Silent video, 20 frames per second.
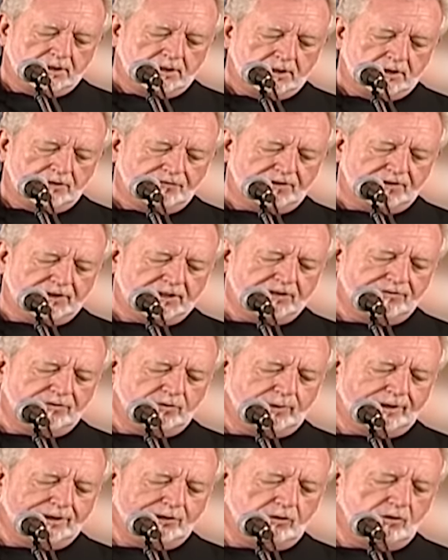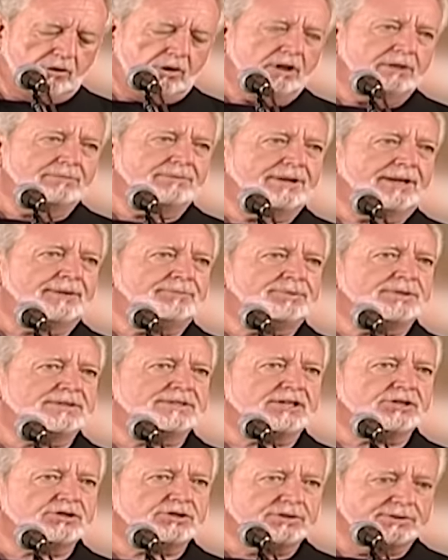If I give away all my
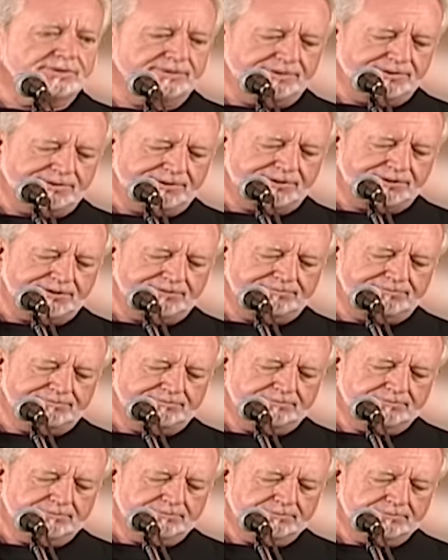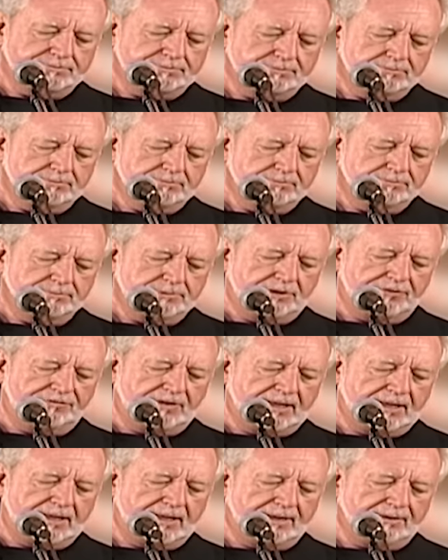possessions, but if
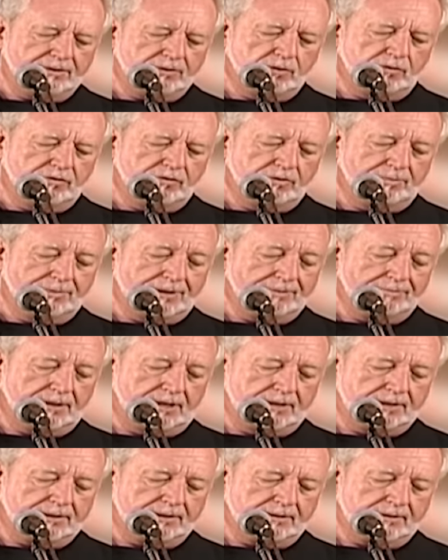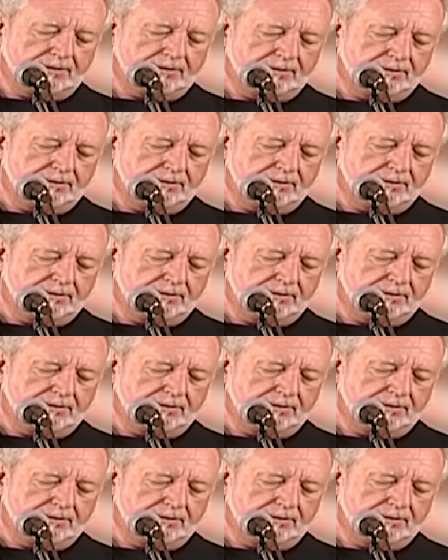I hand over my body